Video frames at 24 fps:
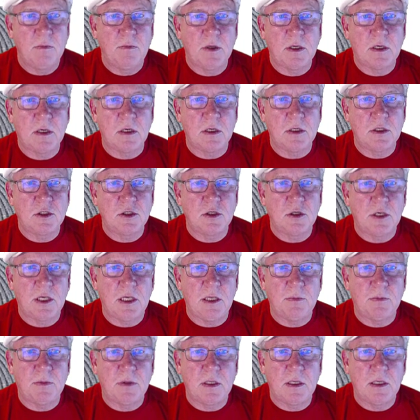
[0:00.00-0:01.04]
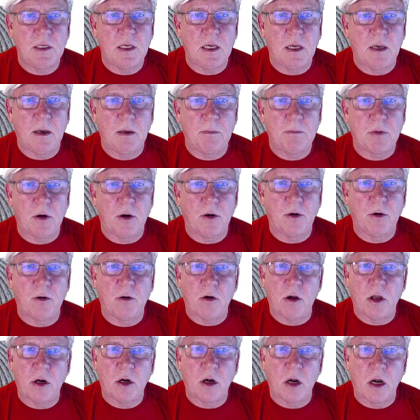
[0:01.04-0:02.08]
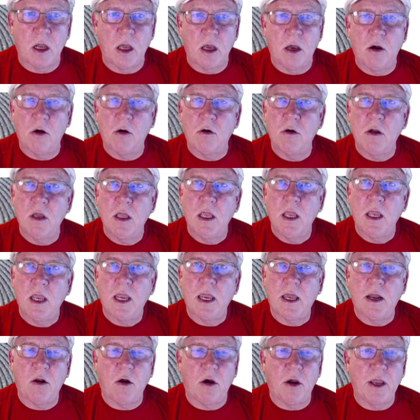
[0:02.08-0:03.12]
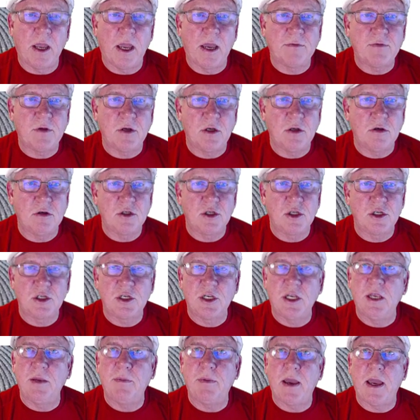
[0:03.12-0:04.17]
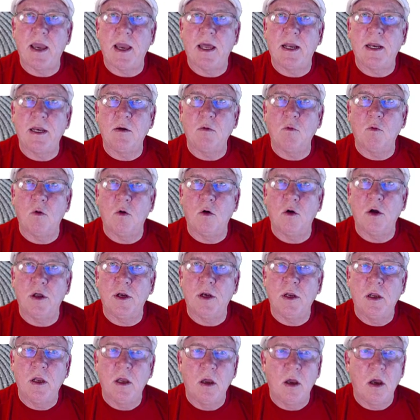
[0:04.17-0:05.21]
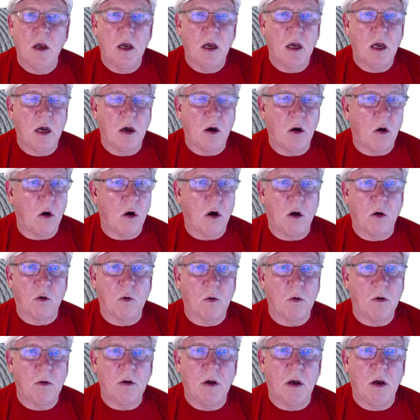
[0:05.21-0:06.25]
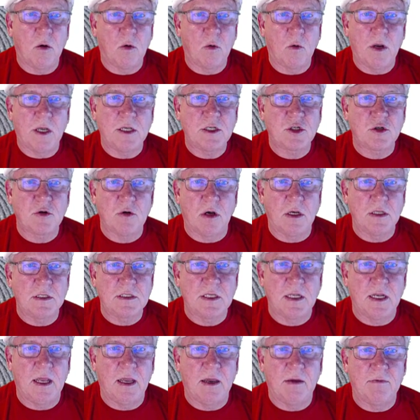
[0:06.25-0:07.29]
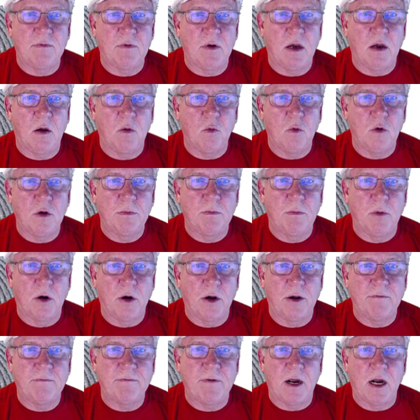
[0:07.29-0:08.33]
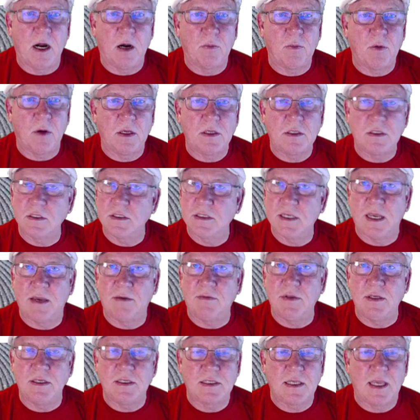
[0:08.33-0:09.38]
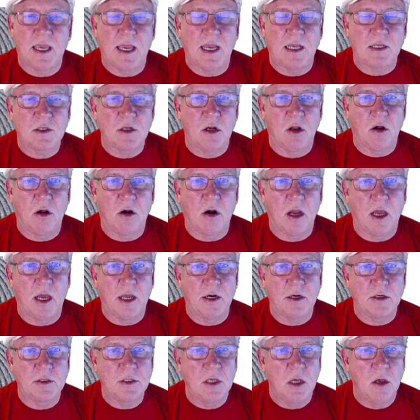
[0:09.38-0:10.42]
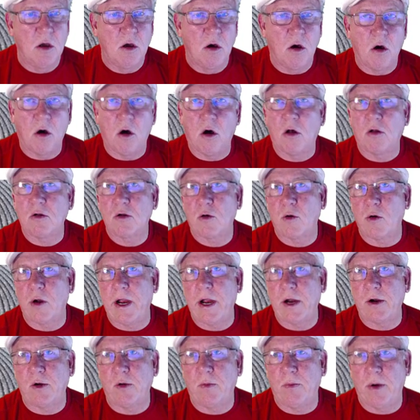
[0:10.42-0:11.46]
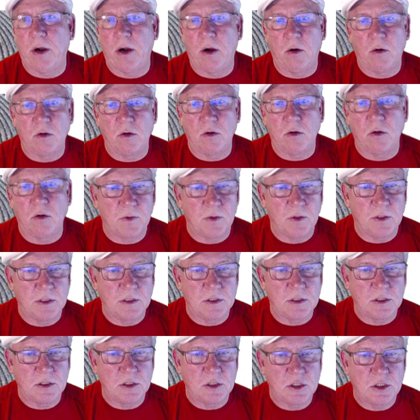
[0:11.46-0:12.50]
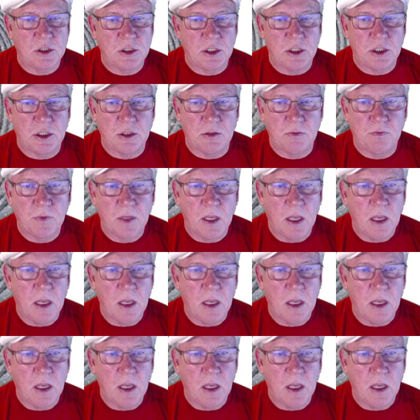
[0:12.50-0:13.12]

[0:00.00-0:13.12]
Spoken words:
because you keep the burner on low, and all you have to do is just keep adding wood. All restaurants that have wood burning fireplaces have these gas log lighters. All Cracker Barrels, for instance, do.